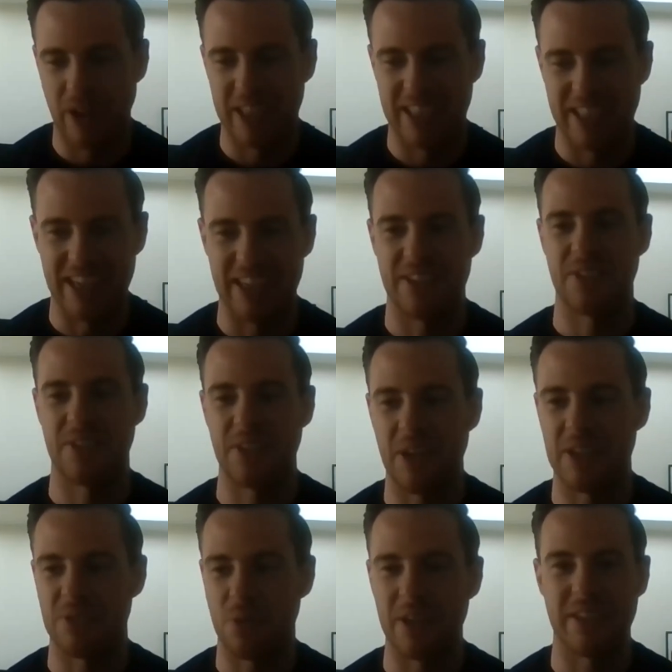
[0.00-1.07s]
difficult to know
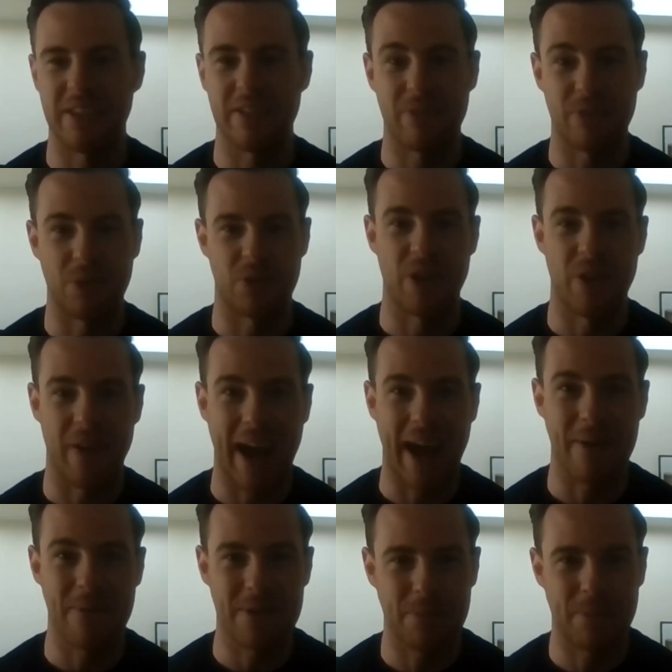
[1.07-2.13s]
how it's being shared. And I
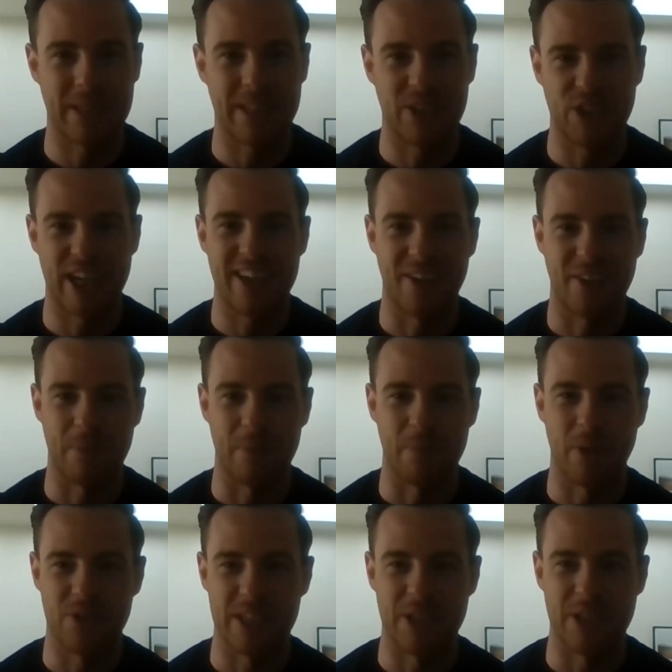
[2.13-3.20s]
think most ecom people
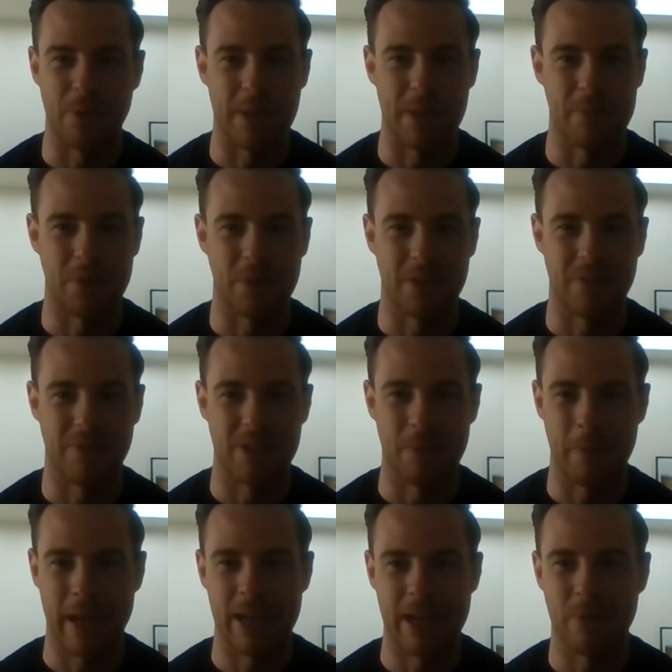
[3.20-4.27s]
can feel my pain with that
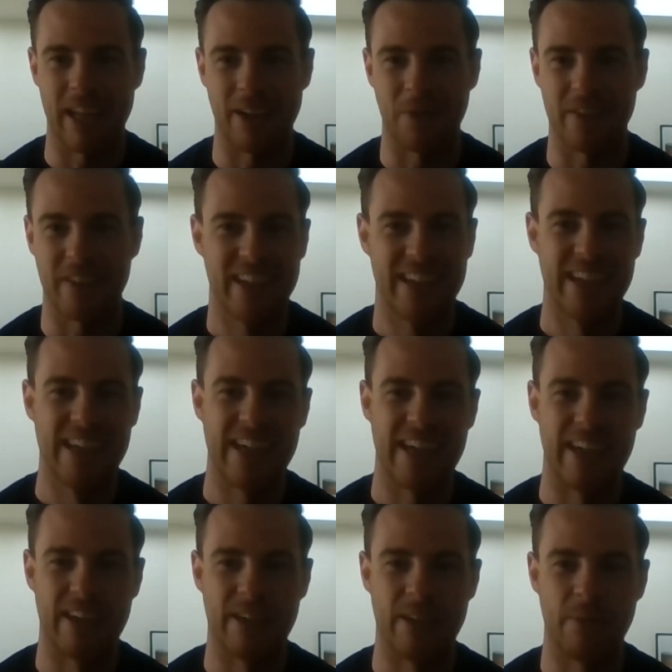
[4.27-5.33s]
one.
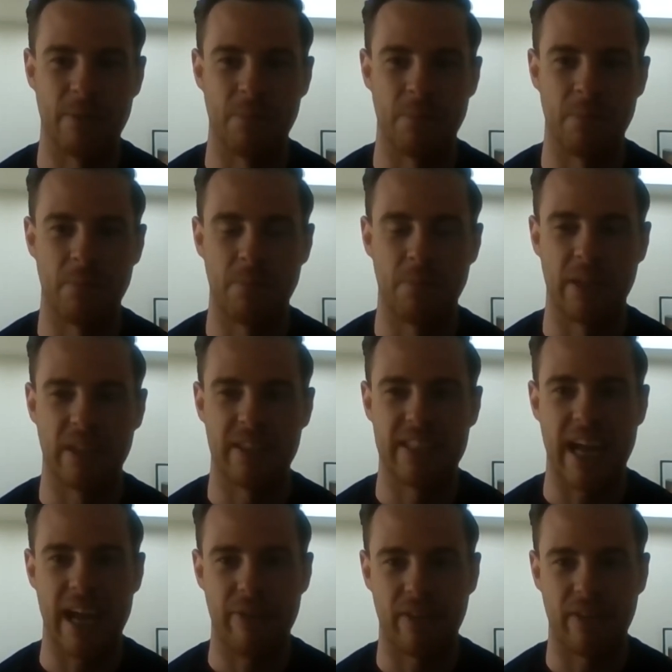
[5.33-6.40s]
But
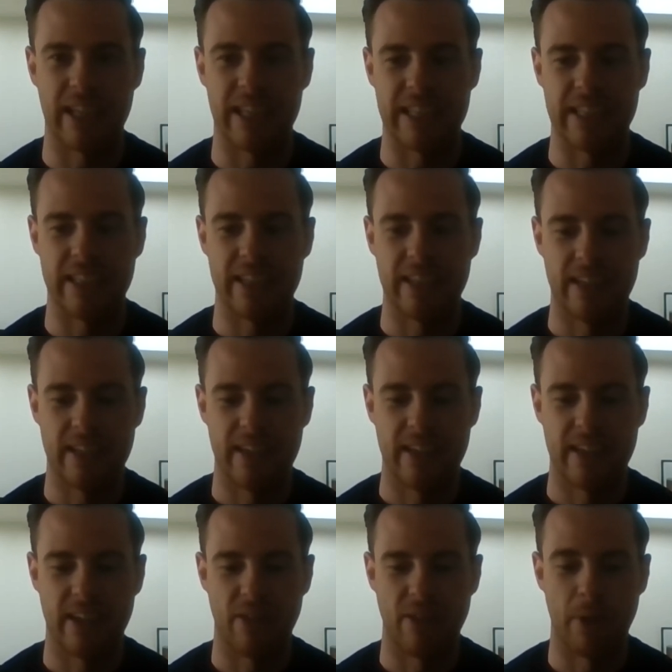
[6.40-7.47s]
definitely the most
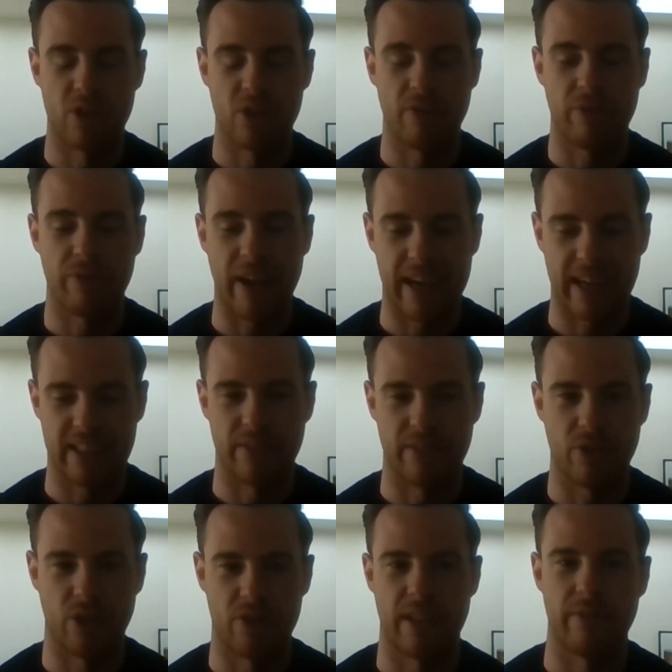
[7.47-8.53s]
effective content
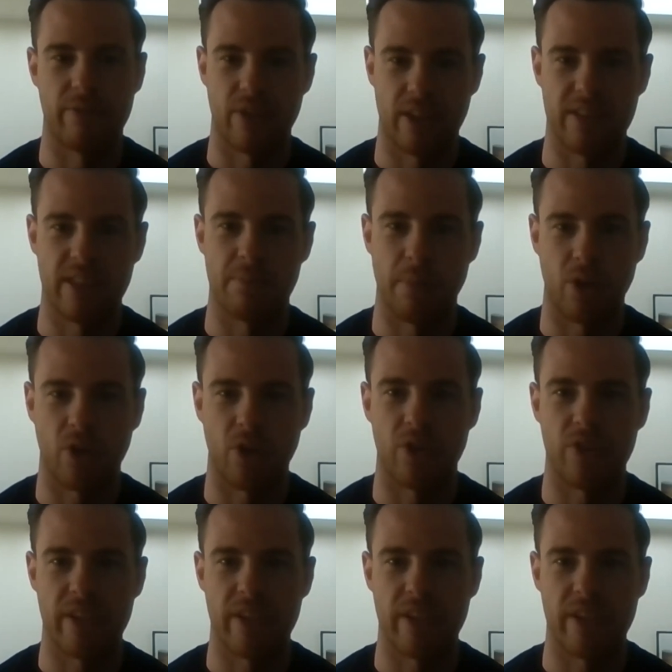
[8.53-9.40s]
for us is blog content.